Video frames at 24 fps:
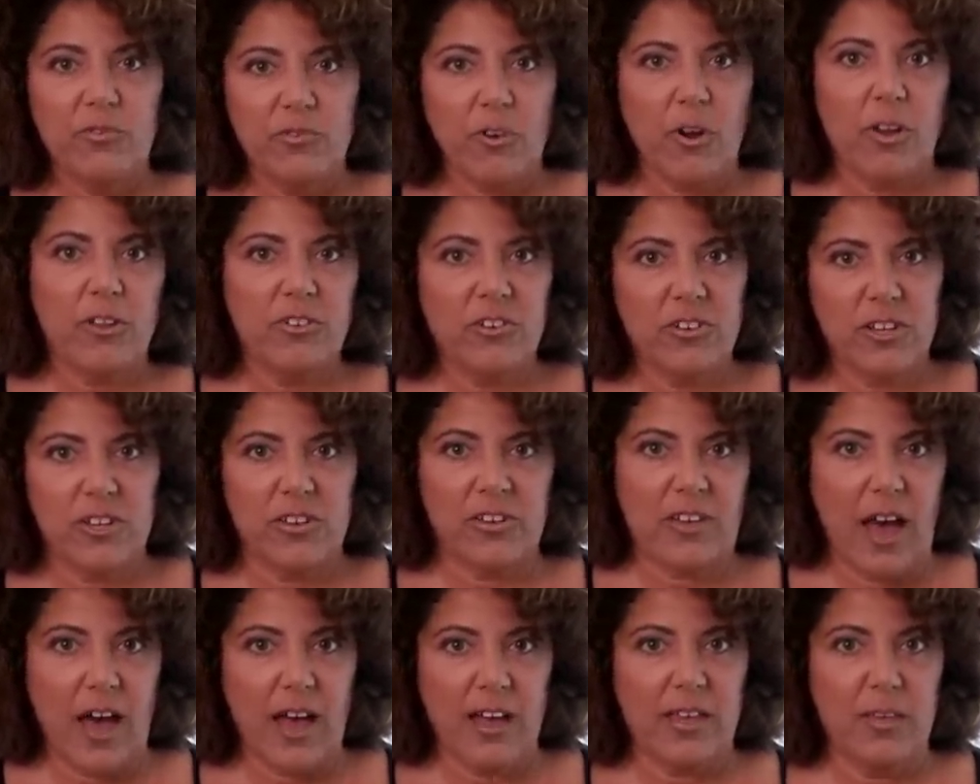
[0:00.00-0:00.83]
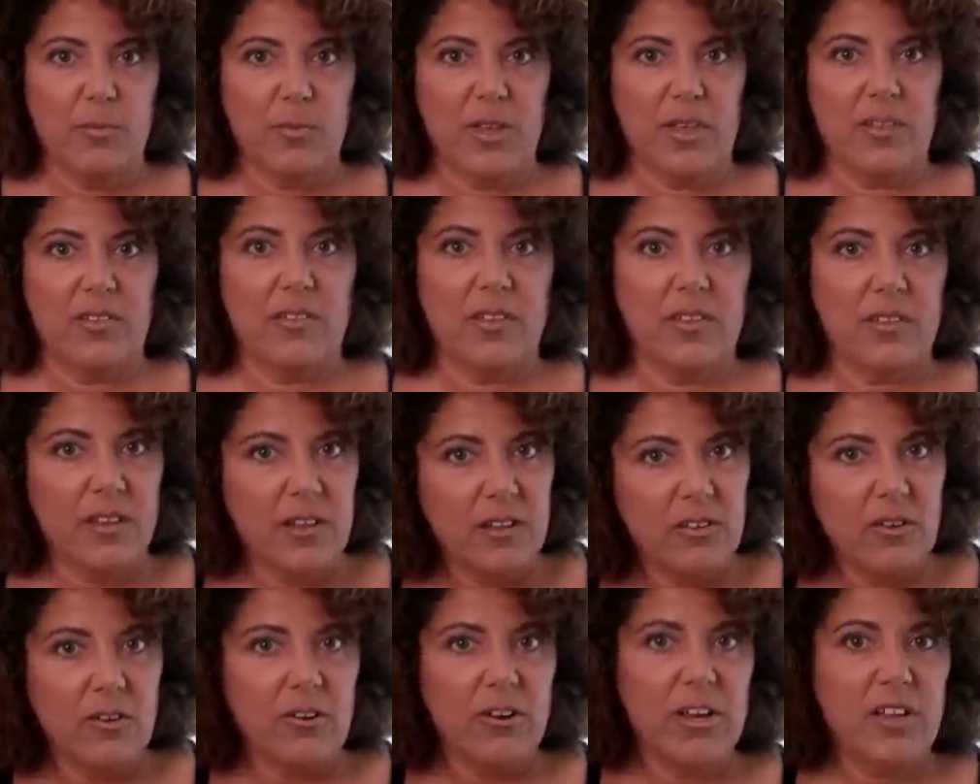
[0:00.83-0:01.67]
fraudulent documents that
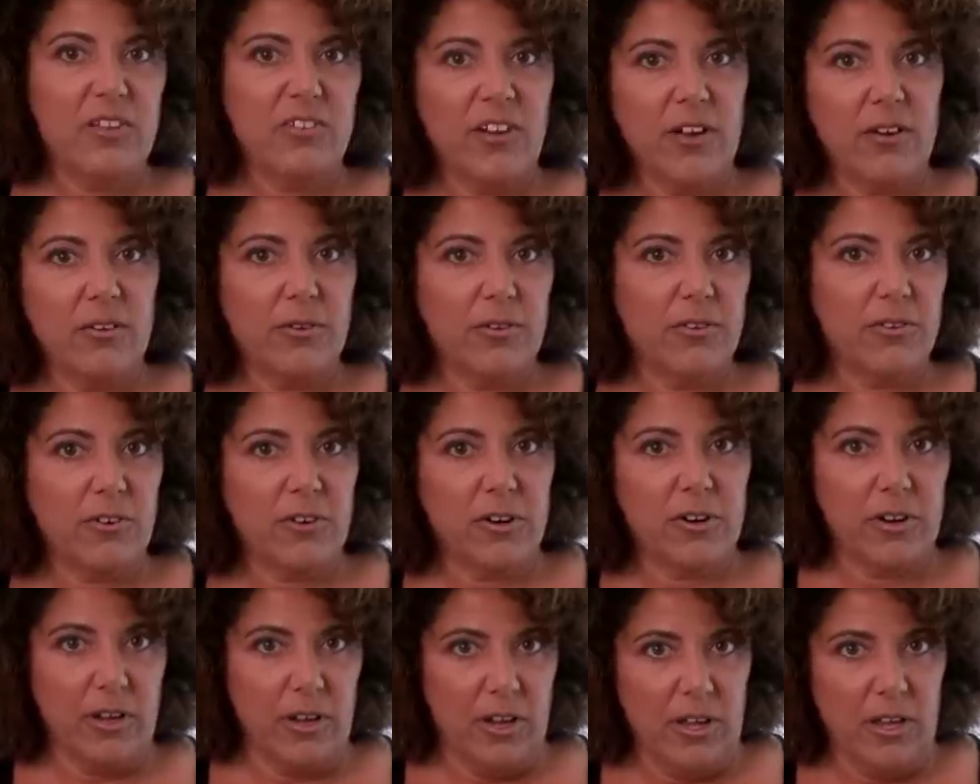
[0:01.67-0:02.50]
the Attorney Generals are